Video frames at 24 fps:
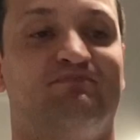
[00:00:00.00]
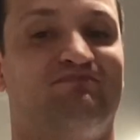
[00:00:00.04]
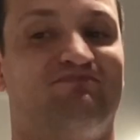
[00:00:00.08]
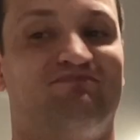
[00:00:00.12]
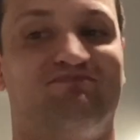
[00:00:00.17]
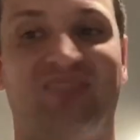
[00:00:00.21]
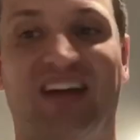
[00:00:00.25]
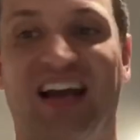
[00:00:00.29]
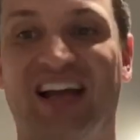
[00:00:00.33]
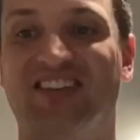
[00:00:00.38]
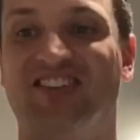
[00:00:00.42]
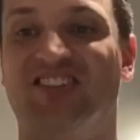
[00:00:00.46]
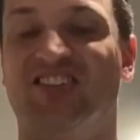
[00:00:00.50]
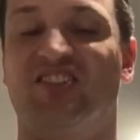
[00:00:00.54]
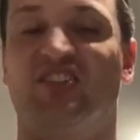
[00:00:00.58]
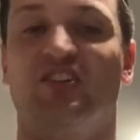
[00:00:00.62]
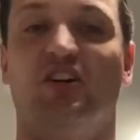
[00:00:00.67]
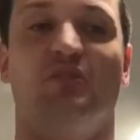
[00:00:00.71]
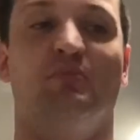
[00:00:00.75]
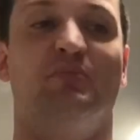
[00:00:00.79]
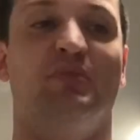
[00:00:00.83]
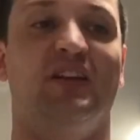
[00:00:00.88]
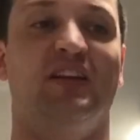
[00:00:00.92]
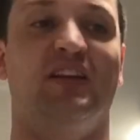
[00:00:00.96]
I just
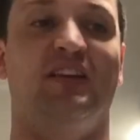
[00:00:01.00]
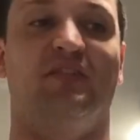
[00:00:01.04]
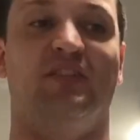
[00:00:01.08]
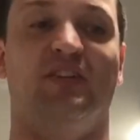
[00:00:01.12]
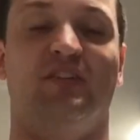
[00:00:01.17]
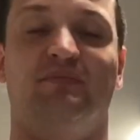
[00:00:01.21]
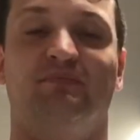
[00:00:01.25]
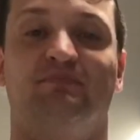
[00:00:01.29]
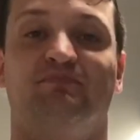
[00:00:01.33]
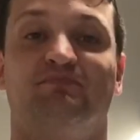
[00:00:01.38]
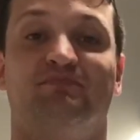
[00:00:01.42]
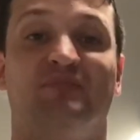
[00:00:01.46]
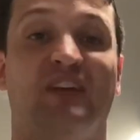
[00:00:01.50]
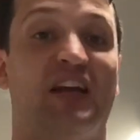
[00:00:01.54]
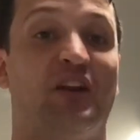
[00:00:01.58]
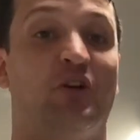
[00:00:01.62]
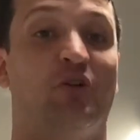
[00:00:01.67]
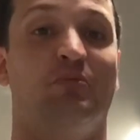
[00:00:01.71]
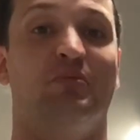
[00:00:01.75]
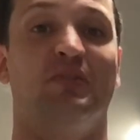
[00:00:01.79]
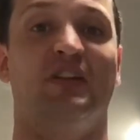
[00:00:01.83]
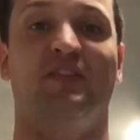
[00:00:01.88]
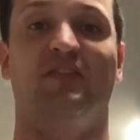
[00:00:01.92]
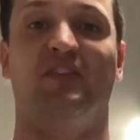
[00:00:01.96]
don't believe it. I
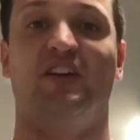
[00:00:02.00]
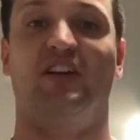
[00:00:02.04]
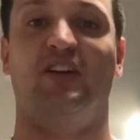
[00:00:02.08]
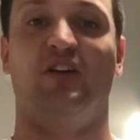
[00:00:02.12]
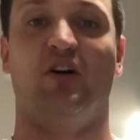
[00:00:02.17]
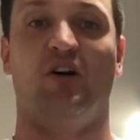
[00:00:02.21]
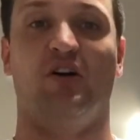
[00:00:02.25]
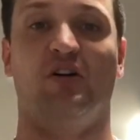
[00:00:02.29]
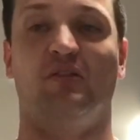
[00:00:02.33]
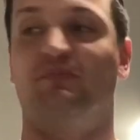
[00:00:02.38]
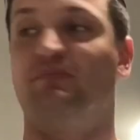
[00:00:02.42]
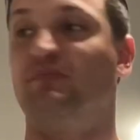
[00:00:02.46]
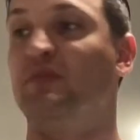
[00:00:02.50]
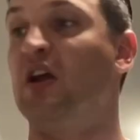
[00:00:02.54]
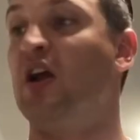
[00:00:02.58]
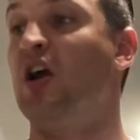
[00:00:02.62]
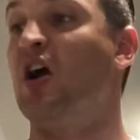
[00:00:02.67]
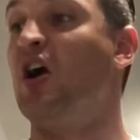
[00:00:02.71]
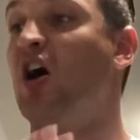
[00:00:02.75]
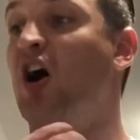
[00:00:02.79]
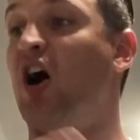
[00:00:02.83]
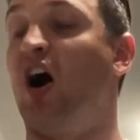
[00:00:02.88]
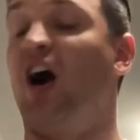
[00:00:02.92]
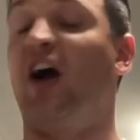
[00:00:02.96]
don't believe it at all.
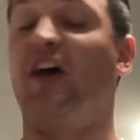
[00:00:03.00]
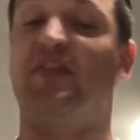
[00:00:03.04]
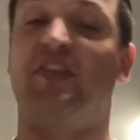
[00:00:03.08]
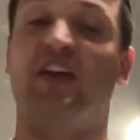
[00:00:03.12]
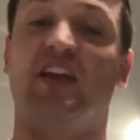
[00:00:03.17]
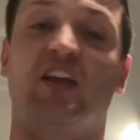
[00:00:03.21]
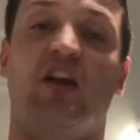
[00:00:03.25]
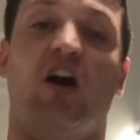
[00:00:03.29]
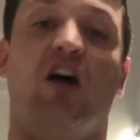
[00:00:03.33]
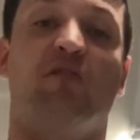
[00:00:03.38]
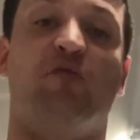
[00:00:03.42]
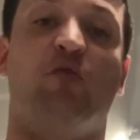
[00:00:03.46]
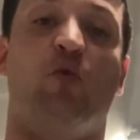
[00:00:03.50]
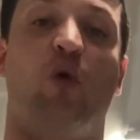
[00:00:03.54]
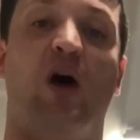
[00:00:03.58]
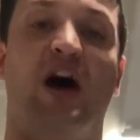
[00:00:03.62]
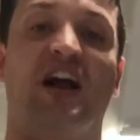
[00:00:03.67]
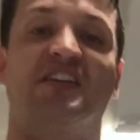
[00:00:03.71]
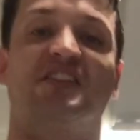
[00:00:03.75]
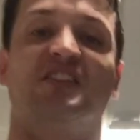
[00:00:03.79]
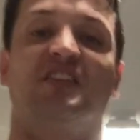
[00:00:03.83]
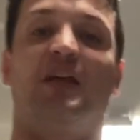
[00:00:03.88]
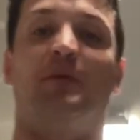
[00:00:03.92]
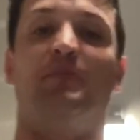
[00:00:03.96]
All right, thank y'all for
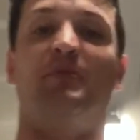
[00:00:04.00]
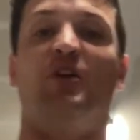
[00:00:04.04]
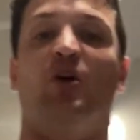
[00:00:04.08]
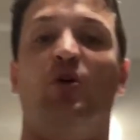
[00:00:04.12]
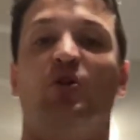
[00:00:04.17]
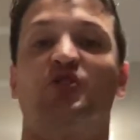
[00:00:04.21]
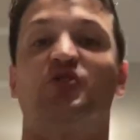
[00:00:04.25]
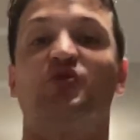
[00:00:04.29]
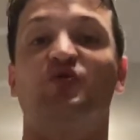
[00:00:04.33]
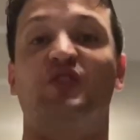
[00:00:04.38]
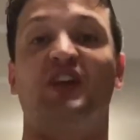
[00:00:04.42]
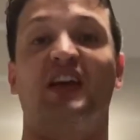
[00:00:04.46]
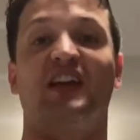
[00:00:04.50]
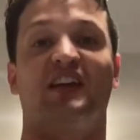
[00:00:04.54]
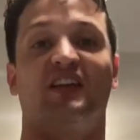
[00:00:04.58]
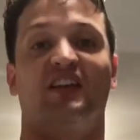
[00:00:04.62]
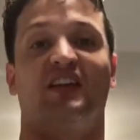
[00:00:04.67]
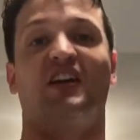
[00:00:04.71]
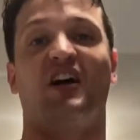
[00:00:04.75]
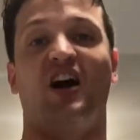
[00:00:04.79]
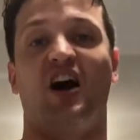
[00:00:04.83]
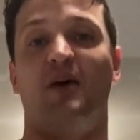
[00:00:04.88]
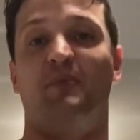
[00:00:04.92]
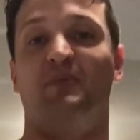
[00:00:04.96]
watching. Let me know what you think in
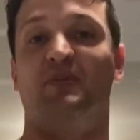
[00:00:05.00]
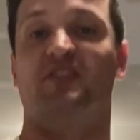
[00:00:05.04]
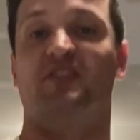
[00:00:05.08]
the comments